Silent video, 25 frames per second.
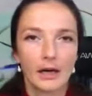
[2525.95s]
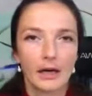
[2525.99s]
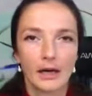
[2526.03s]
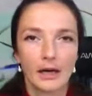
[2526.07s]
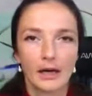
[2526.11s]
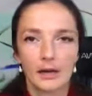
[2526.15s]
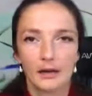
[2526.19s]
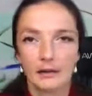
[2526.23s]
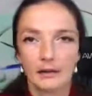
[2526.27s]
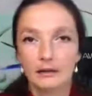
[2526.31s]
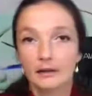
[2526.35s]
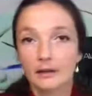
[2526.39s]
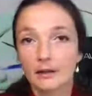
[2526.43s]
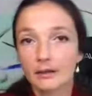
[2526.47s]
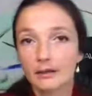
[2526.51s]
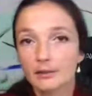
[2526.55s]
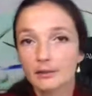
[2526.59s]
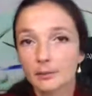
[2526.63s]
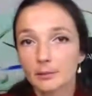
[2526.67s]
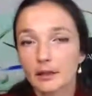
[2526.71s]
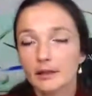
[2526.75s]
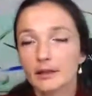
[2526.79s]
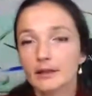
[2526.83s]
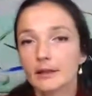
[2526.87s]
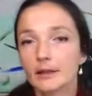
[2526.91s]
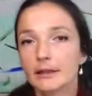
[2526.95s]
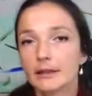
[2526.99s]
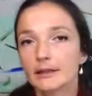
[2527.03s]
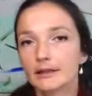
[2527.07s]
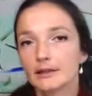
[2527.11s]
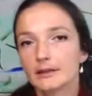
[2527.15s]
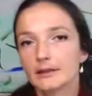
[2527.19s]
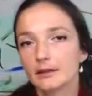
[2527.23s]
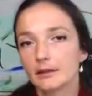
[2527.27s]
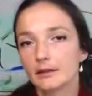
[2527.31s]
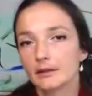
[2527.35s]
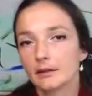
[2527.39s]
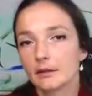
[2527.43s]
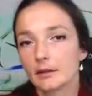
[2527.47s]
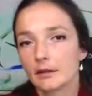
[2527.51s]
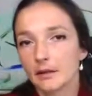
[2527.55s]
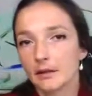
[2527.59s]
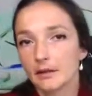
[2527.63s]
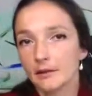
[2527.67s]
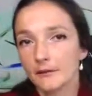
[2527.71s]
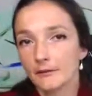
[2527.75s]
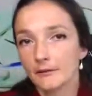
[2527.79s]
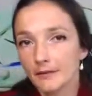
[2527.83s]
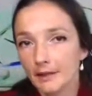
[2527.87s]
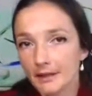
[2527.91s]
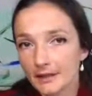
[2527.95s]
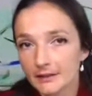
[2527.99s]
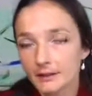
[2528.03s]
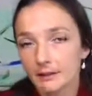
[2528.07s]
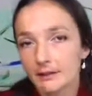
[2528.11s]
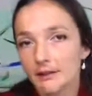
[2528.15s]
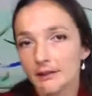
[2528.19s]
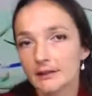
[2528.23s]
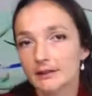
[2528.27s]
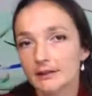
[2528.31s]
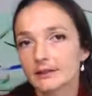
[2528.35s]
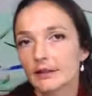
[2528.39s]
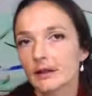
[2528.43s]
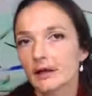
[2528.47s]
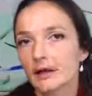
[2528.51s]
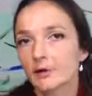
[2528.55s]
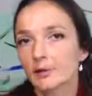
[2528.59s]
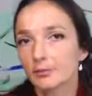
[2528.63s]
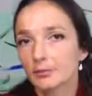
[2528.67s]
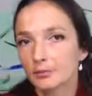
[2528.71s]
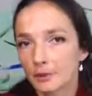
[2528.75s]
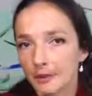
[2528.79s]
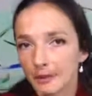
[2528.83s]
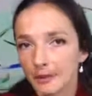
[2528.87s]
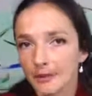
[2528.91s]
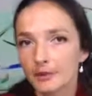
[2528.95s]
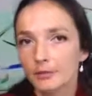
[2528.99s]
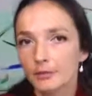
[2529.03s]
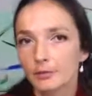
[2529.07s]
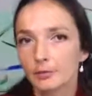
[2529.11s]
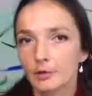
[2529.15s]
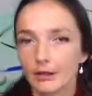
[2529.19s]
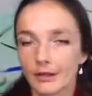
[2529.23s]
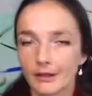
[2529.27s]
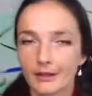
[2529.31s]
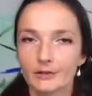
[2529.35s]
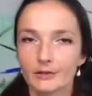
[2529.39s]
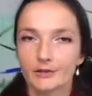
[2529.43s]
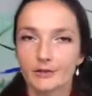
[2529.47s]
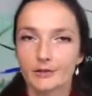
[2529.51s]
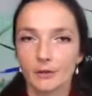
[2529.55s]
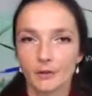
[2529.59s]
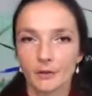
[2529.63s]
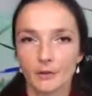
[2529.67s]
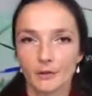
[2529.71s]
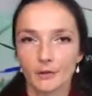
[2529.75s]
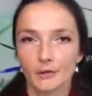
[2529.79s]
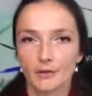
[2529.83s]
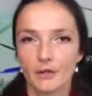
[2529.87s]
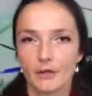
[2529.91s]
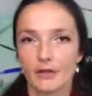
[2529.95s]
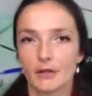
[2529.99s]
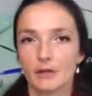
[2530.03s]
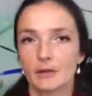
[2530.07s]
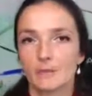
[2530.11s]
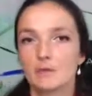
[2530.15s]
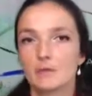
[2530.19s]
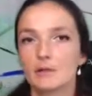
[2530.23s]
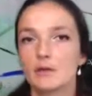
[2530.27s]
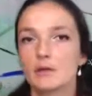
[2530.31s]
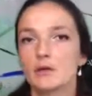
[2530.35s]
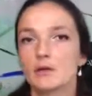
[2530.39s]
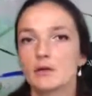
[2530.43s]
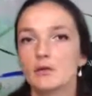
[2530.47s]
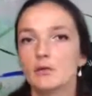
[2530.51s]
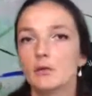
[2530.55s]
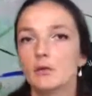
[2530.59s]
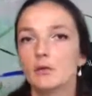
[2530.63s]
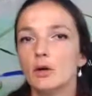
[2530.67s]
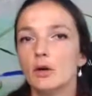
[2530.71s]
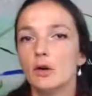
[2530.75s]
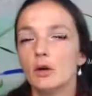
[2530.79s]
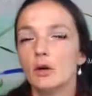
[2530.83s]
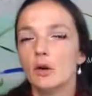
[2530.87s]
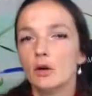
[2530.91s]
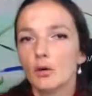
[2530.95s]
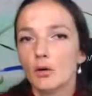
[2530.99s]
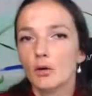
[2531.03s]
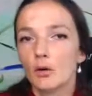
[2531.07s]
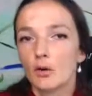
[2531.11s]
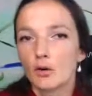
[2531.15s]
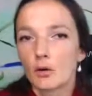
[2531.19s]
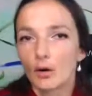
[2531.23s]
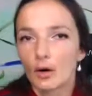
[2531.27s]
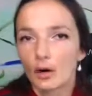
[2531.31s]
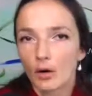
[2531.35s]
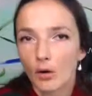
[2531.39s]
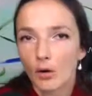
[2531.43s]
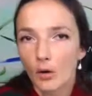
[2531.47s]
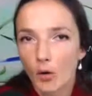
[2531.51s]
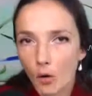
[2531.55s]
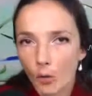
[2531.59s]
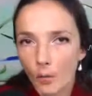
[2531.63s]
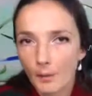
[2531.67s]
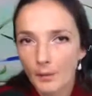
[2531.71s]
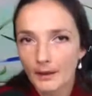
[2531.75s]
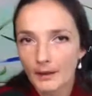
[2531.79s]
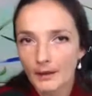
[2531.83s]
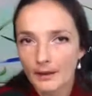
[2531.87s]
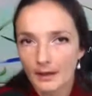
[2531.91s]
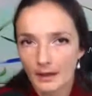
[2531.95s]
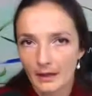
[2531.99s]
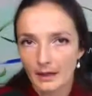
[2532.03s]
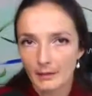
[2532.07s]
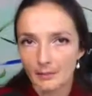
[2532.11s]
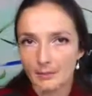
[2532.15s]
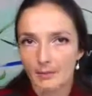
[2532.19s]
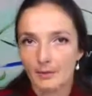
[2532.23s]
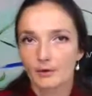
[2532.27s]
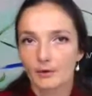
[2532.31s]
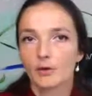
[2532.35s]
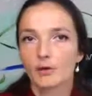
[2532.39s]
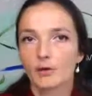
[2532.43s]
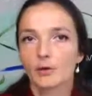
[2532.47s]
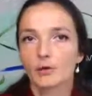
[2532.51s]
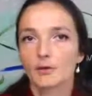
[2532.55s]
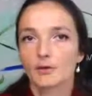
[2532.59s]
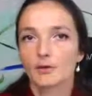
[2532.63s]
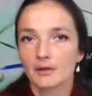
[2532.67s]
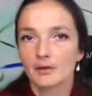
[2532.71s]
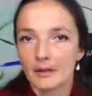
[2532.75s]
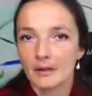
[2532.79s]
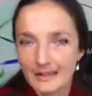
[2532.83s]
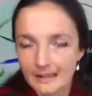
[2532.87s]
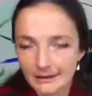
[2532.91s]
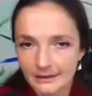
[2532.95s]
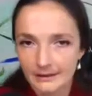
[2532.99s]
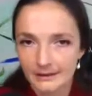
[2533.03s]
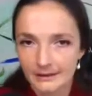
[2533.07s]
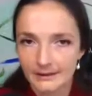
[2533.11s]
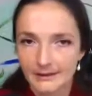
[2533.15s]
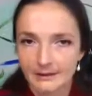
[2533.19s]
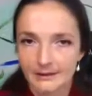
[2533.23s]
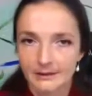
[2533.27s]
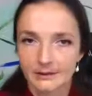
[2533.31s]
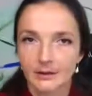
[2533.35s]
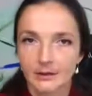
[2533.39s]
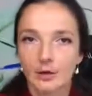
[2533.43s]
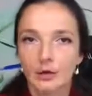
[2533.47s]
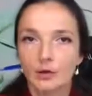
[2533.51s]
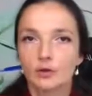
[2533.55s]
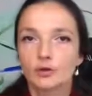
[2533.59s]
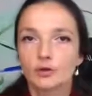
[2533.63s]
And as well as uh, investors, I really would like to encourage them to open up your thesis